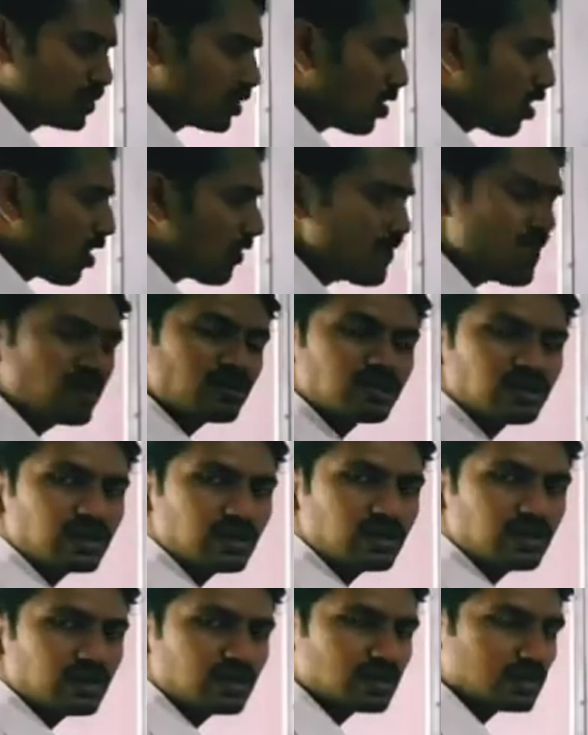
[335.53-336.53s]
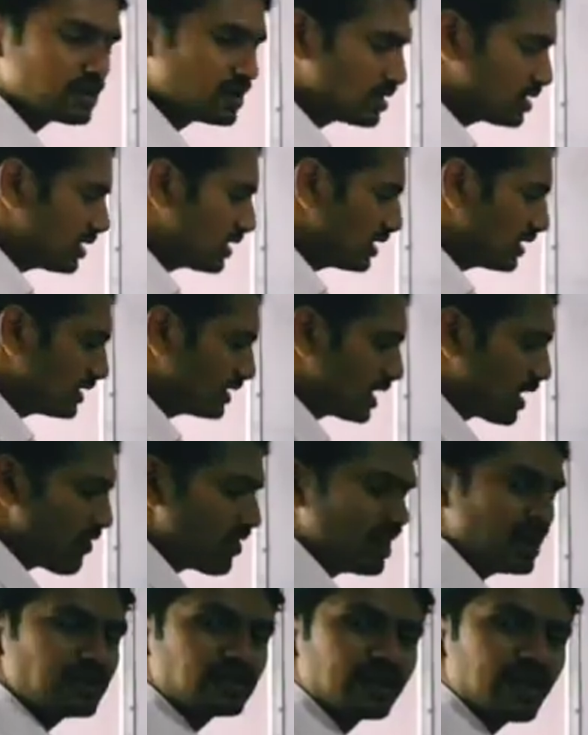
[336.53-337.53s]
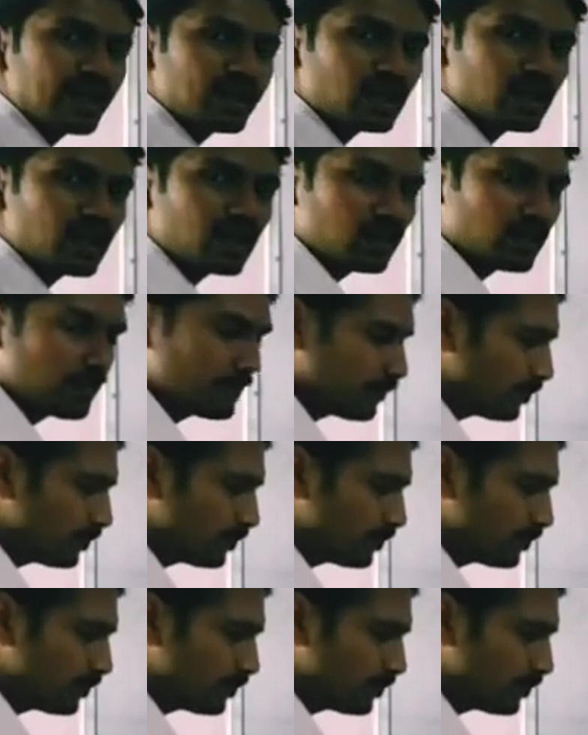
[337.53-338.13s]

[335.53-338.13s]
Obviously 7 is greater.